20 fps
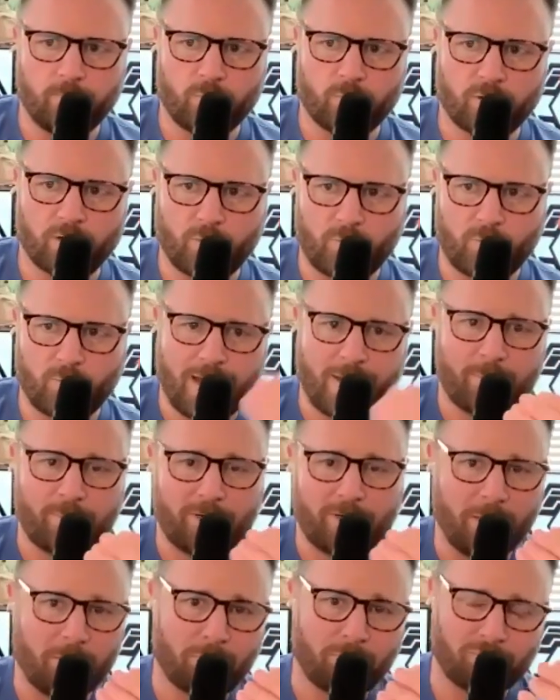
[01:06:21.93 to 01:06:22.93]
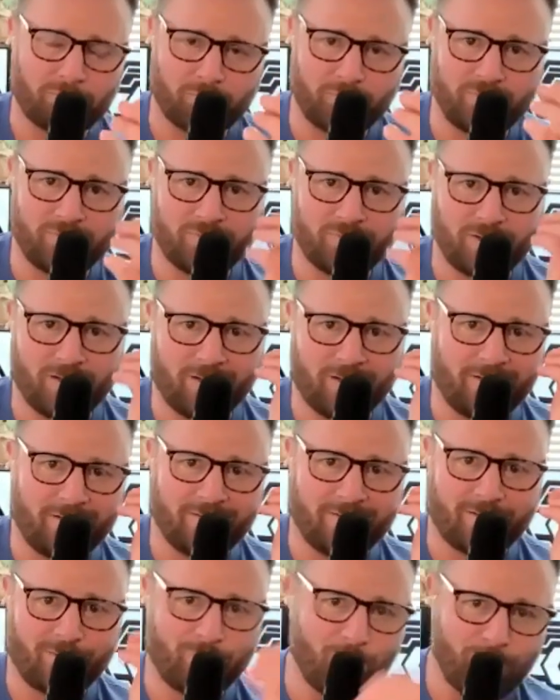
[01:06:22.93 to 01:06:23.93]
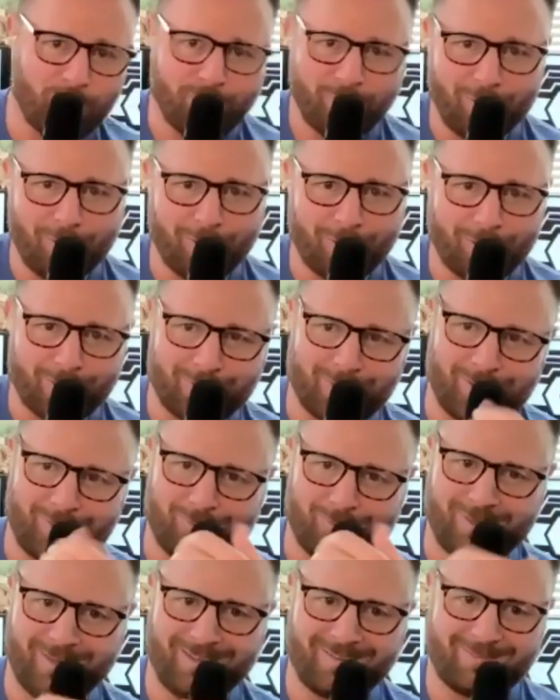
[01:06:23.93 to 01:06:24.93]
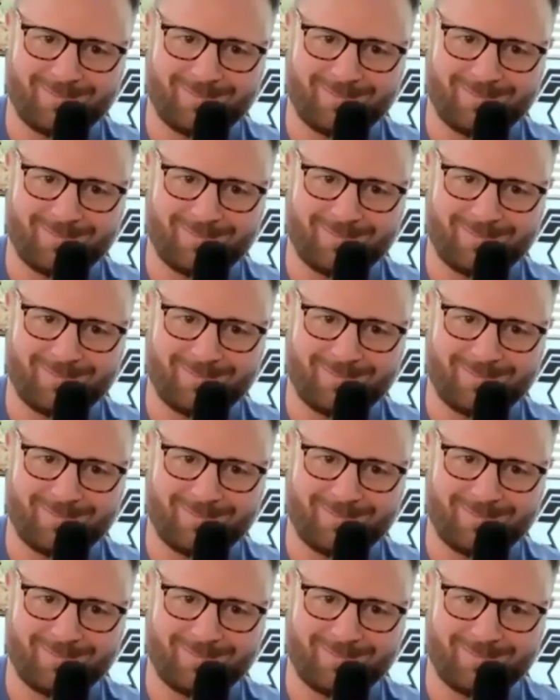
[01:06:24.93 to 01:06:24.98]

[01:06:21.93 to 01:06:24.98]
We're going to wrap it up because we've gone a little bit longer than we